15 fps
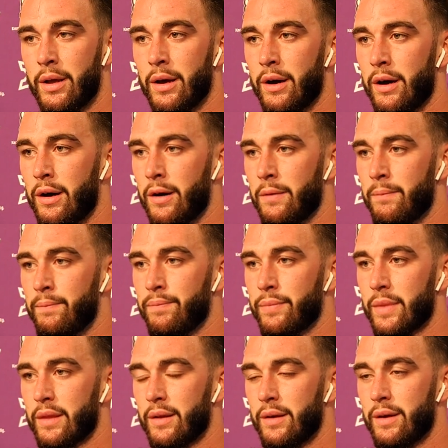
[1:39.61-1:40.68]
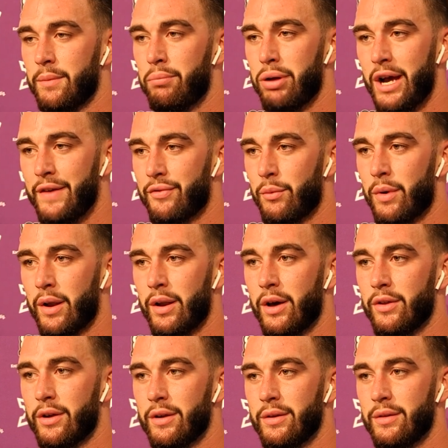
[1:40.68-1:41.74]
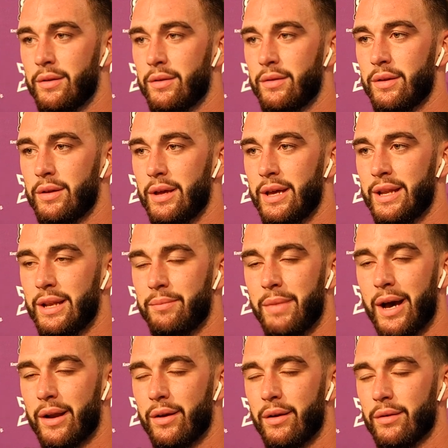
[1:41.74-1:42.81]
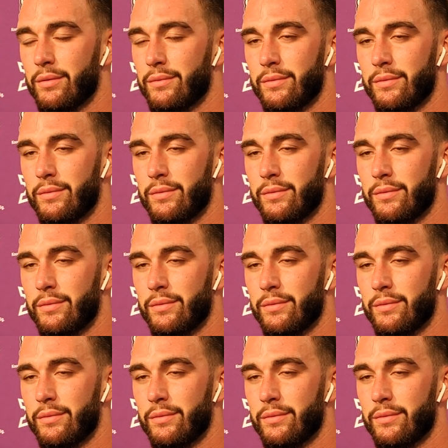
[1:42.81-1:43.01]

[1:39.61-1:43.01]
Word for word: Um, played for one another, and it didn't matter.